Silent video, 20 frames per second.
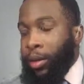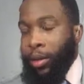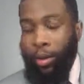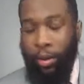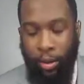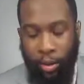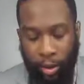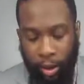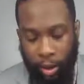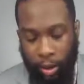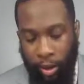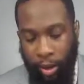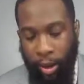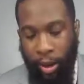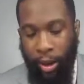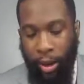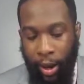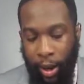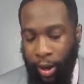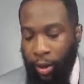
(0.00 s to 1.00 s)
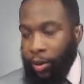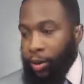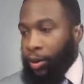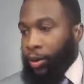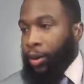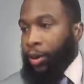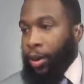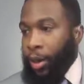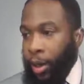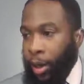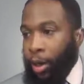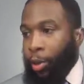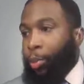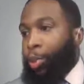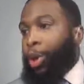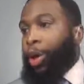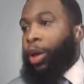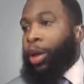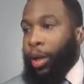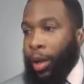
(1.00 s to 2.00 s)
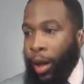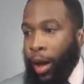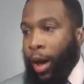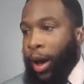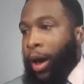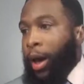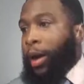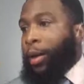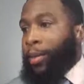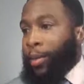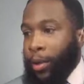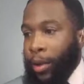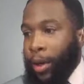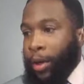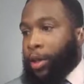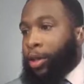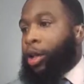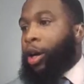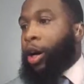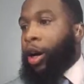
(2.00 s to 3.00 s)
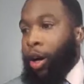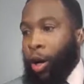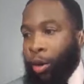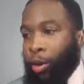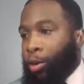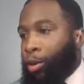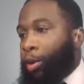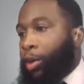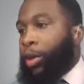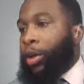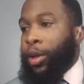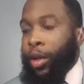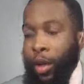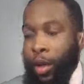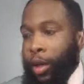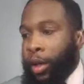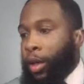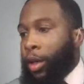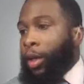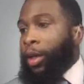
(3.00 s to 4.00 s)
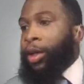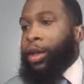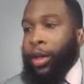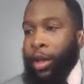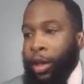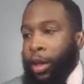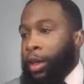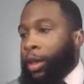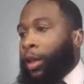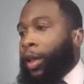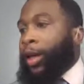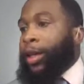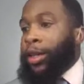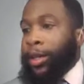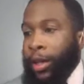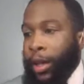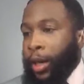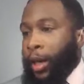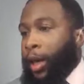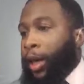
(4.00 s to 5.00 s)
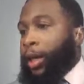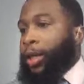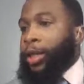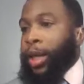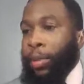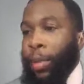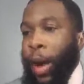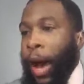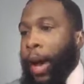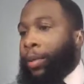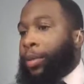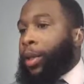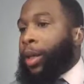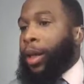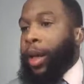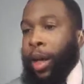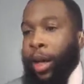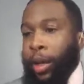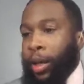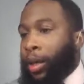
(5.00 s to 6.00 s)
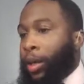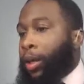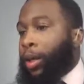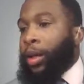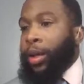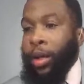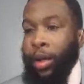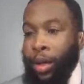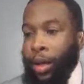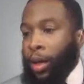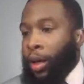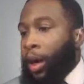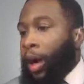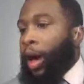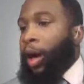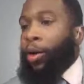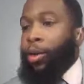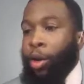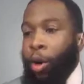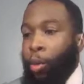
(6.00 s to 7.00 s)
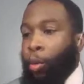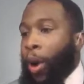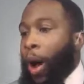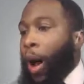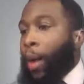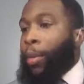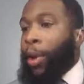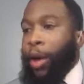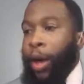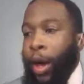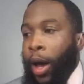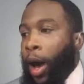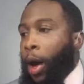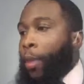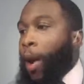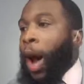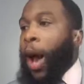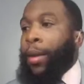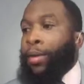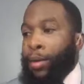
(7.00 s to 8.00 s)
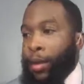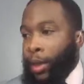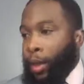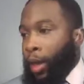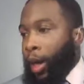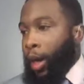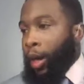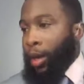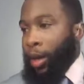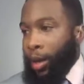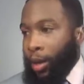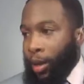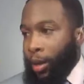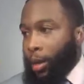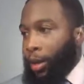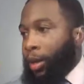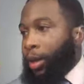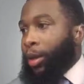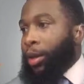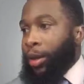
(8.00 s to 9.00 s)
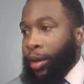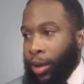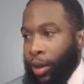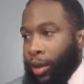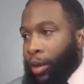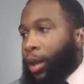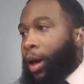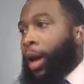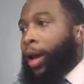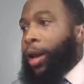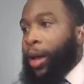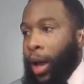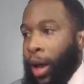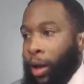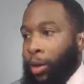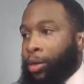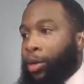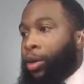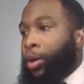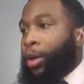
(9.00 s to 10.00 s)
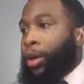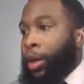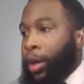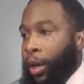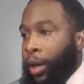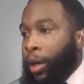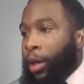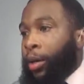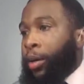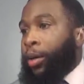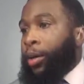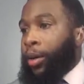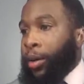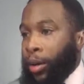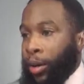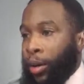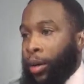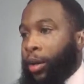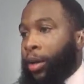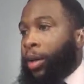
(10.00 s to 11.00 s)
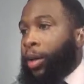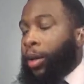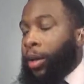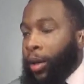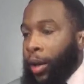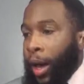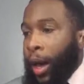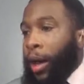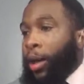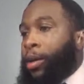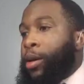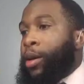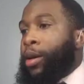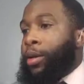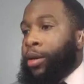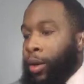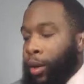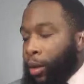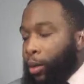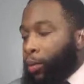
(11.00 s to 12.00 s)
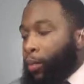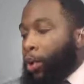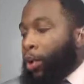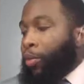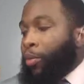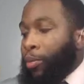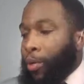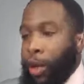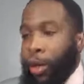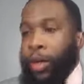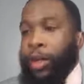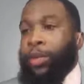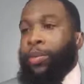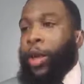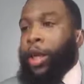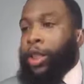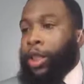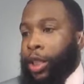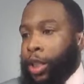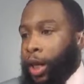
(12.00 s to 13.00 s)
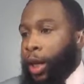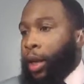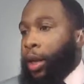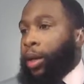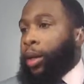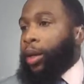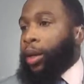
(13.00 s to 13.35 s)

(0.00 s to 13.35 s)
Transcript: Nigga got a house on the hill, pull up, let's go. Knicks and Ish, I'm hyped today. I don't know why, man, I'm hyped today. Got a house on the hill. That young nigga work for this my shit.